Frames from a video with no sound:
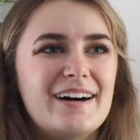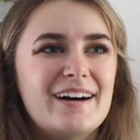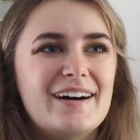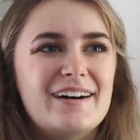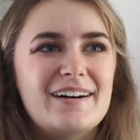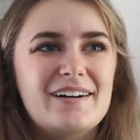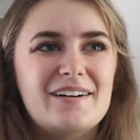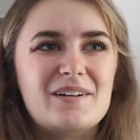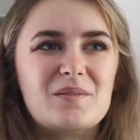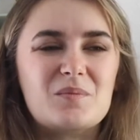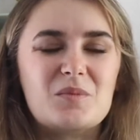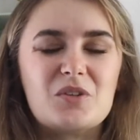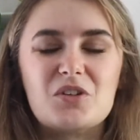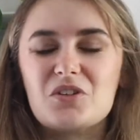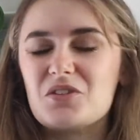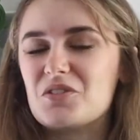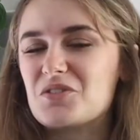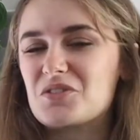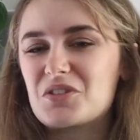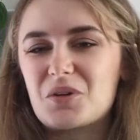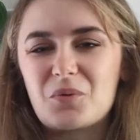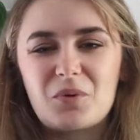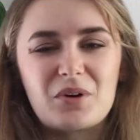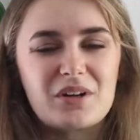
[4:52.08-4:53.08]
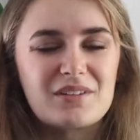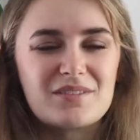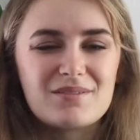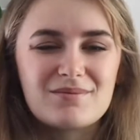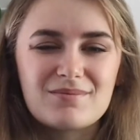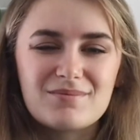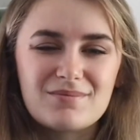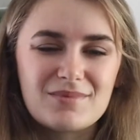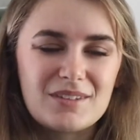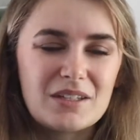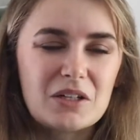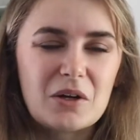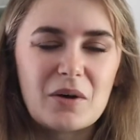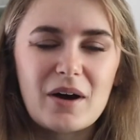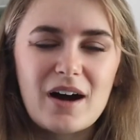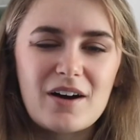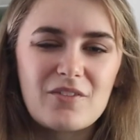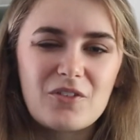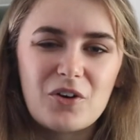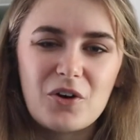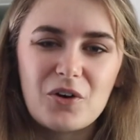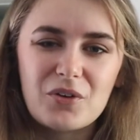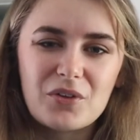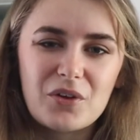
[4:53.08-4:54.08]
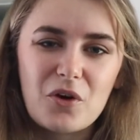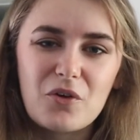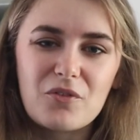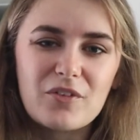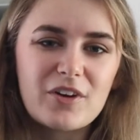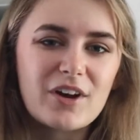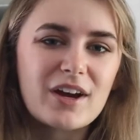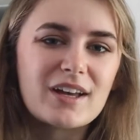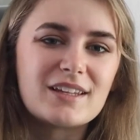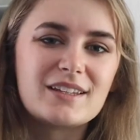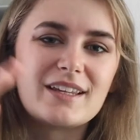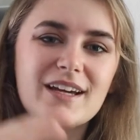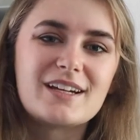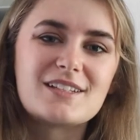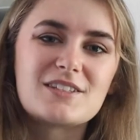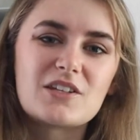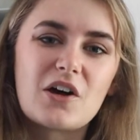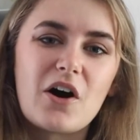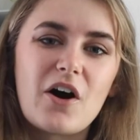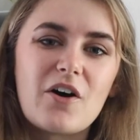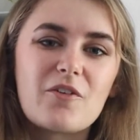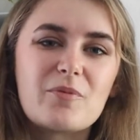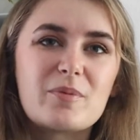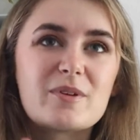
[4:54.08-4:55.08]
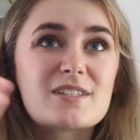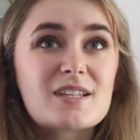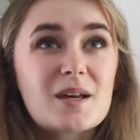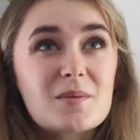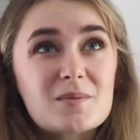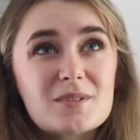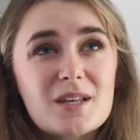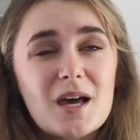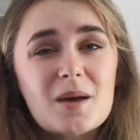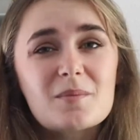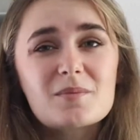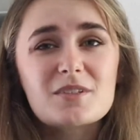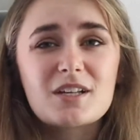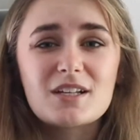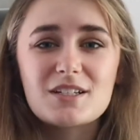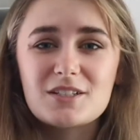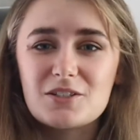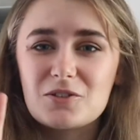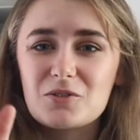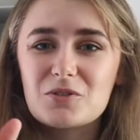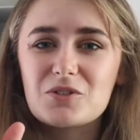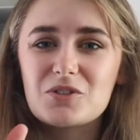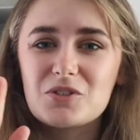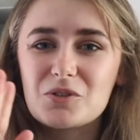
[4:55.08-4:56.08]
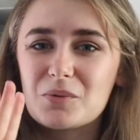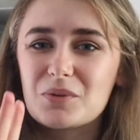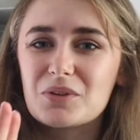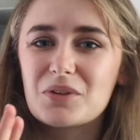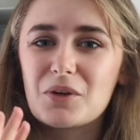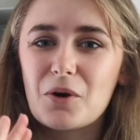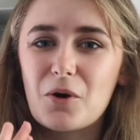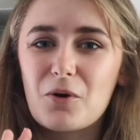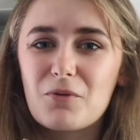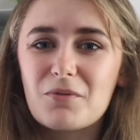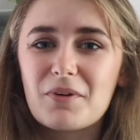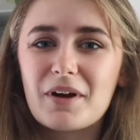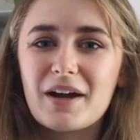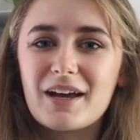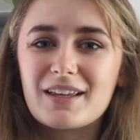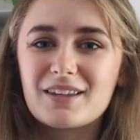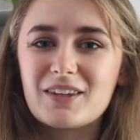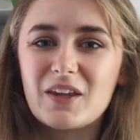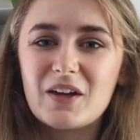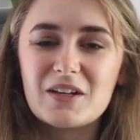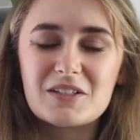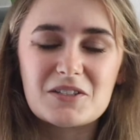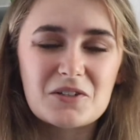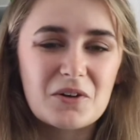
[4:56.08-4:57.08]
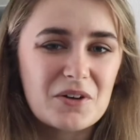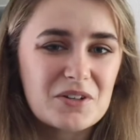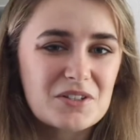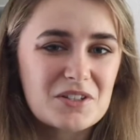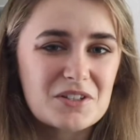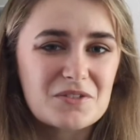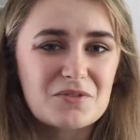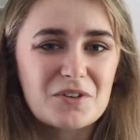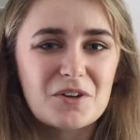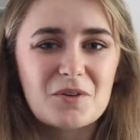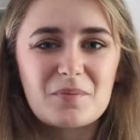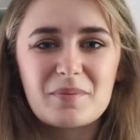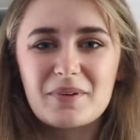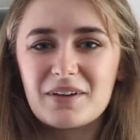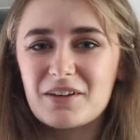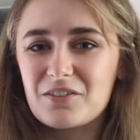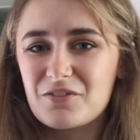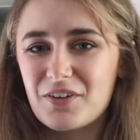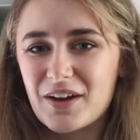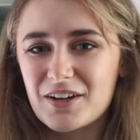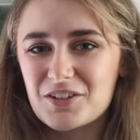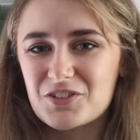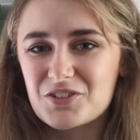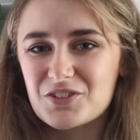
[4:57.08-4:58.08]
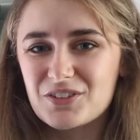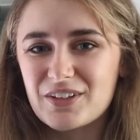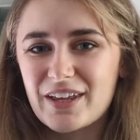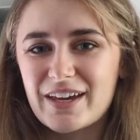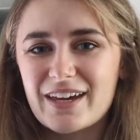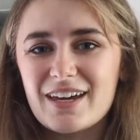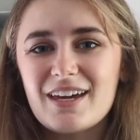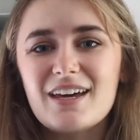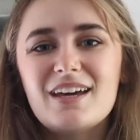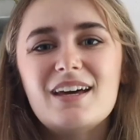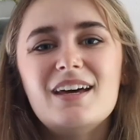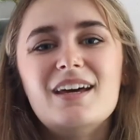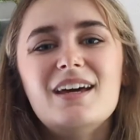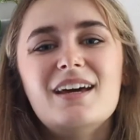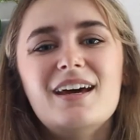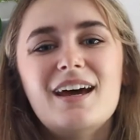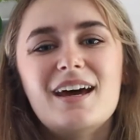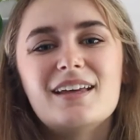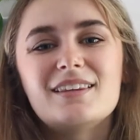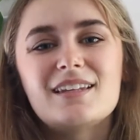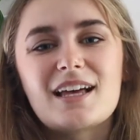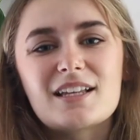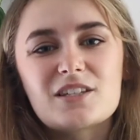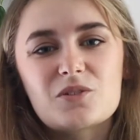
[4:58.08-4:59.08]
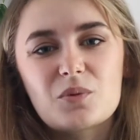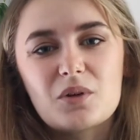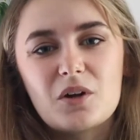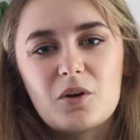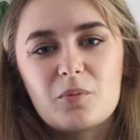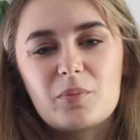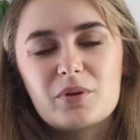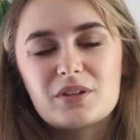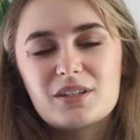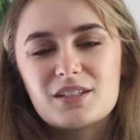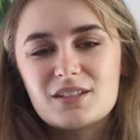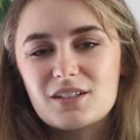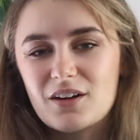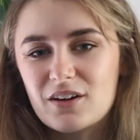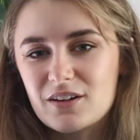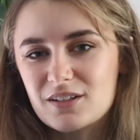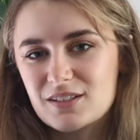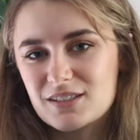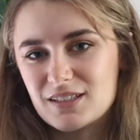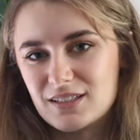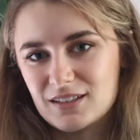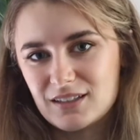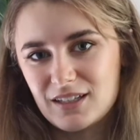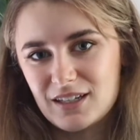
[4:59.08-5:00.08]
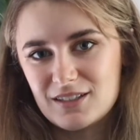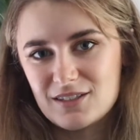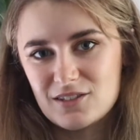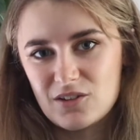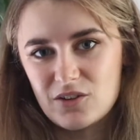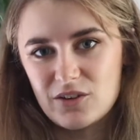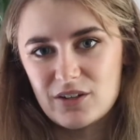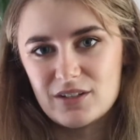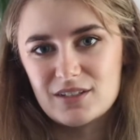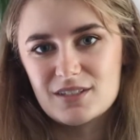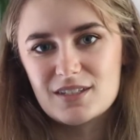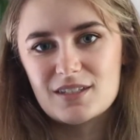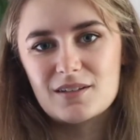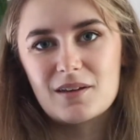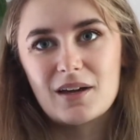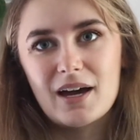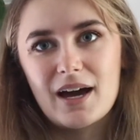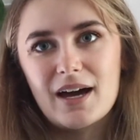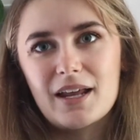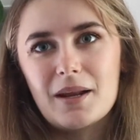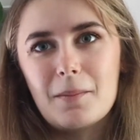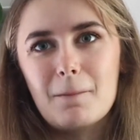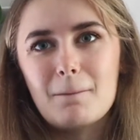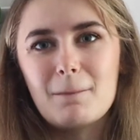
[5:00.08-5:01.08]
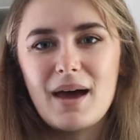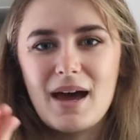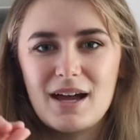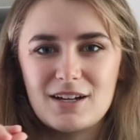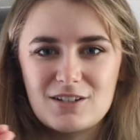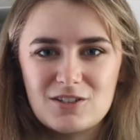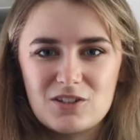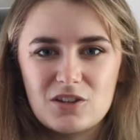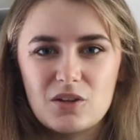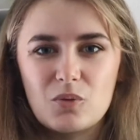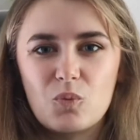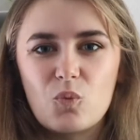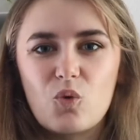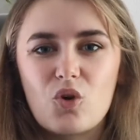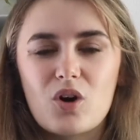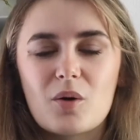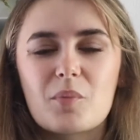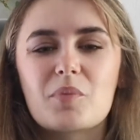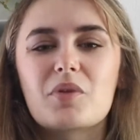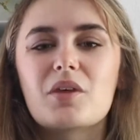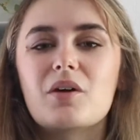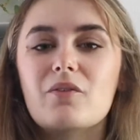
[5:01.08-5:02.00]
You usually want to, have all the overhead lights off, but sometimes I do shoot with the overhead lights on just for a bit of extra light, and that's when I'll put the tungsten lights on to kind of match the warmth